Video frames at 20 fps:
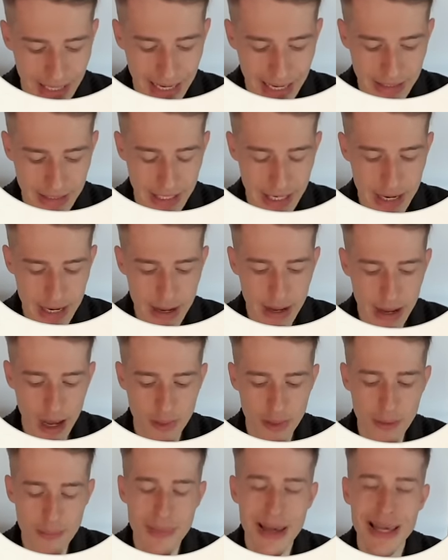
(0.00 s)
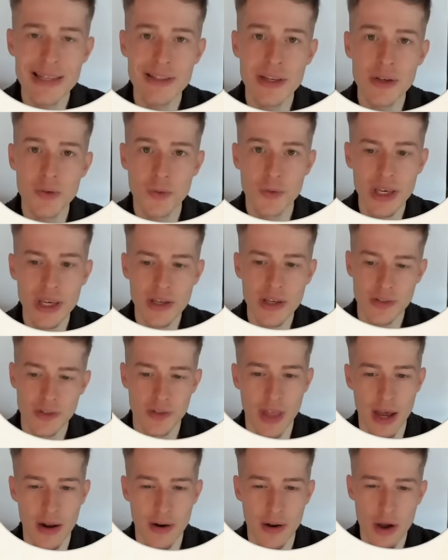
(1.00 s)
And the amazing thing
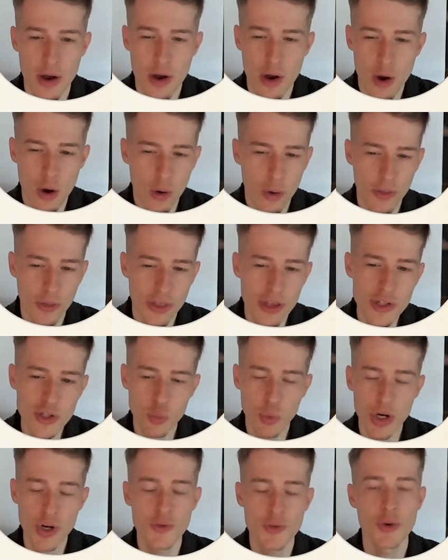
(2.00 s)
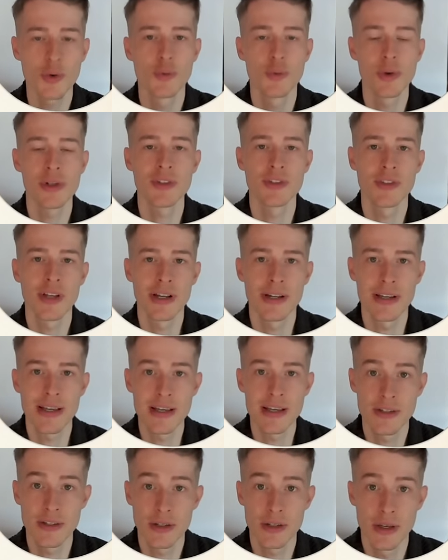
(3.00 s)
is that this wish fulfilled state
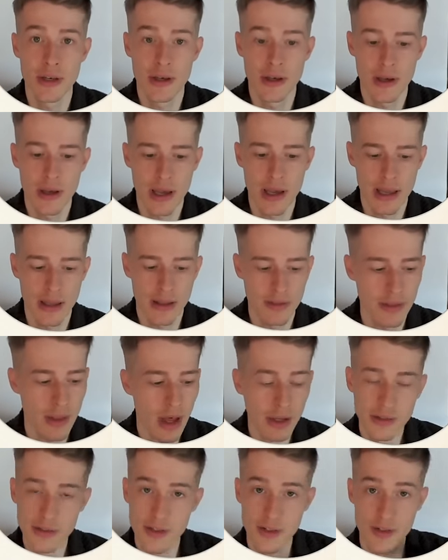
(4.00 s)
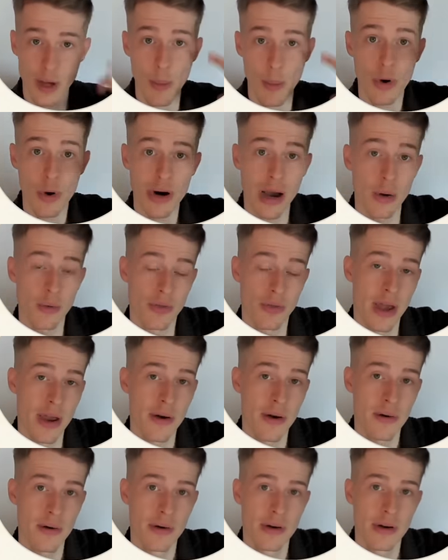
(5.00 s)
is not somewhere out
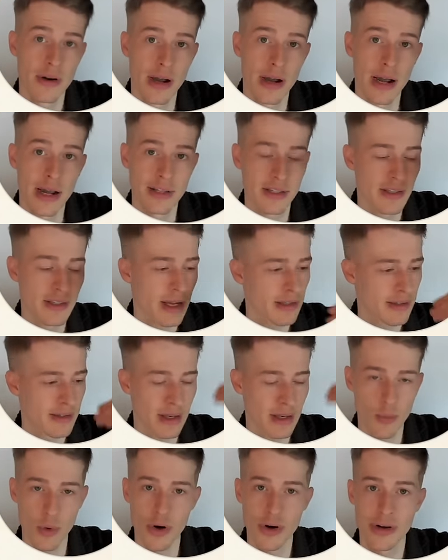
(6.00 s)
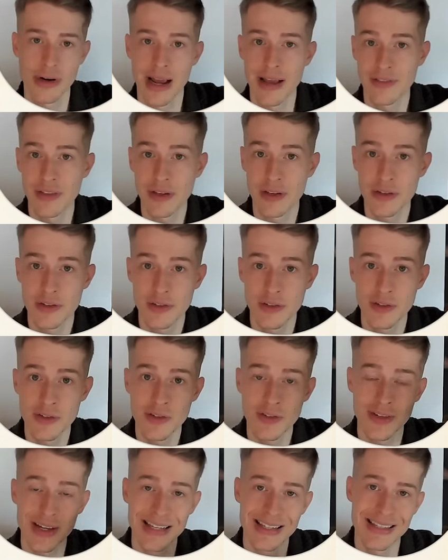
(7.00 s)
there, it's not somewhere at the
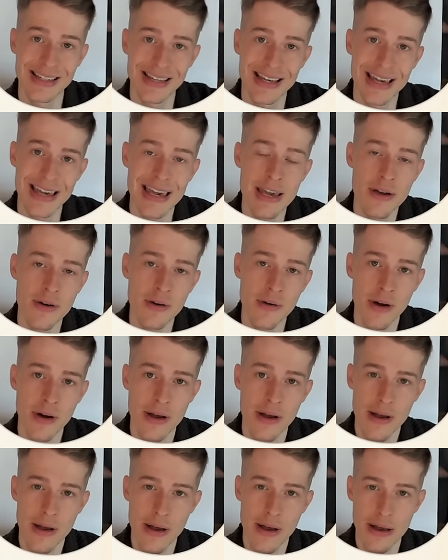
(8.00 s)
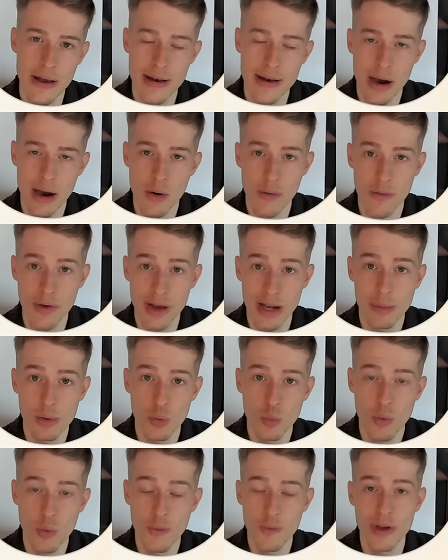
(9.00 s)
distance, it's here and now
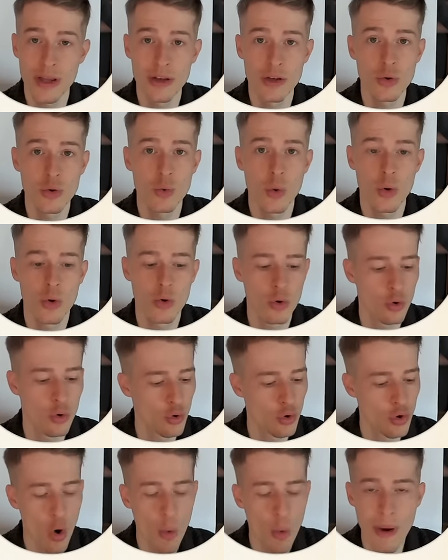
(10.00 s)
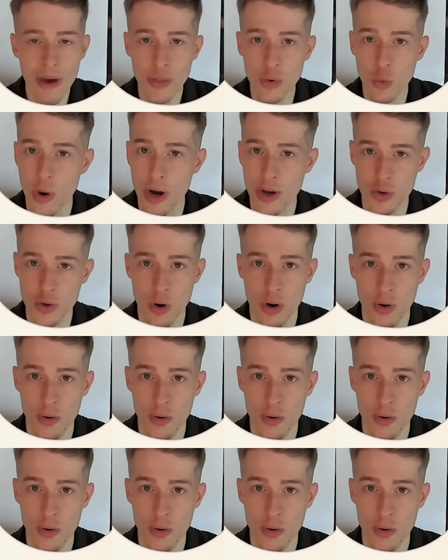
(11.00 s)
available within you, no matter where you